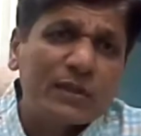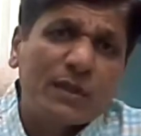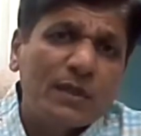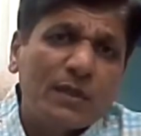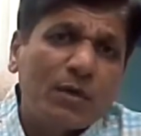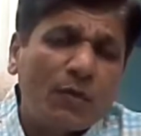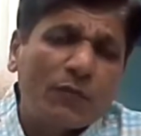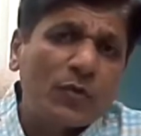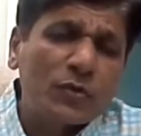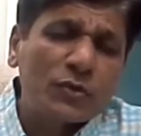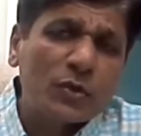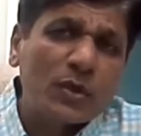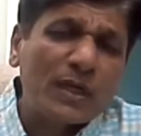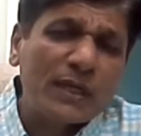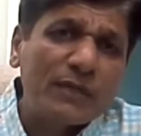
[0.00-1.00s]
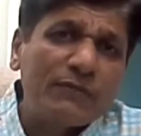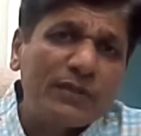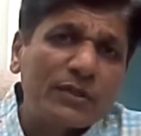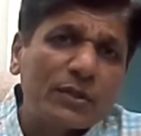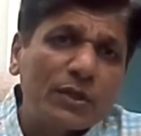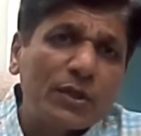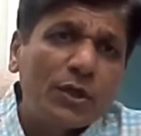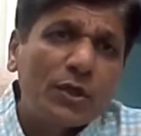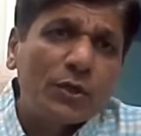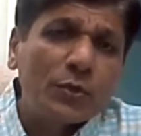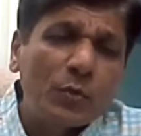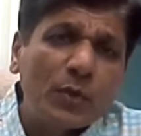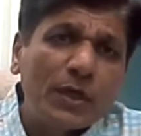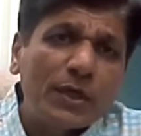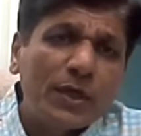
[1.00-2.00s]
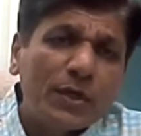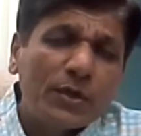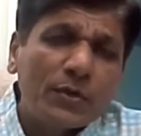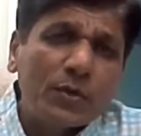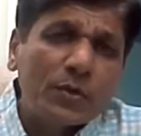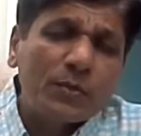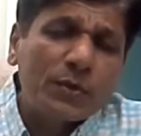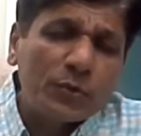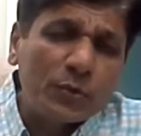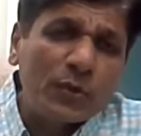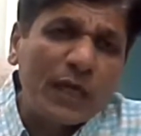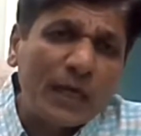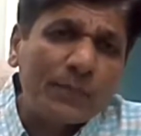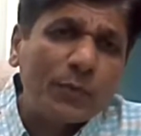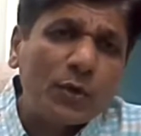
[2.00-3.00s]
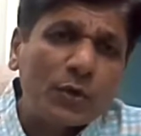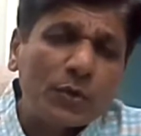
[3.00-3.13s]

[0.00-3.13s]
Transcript: of course, you can live with, UNEP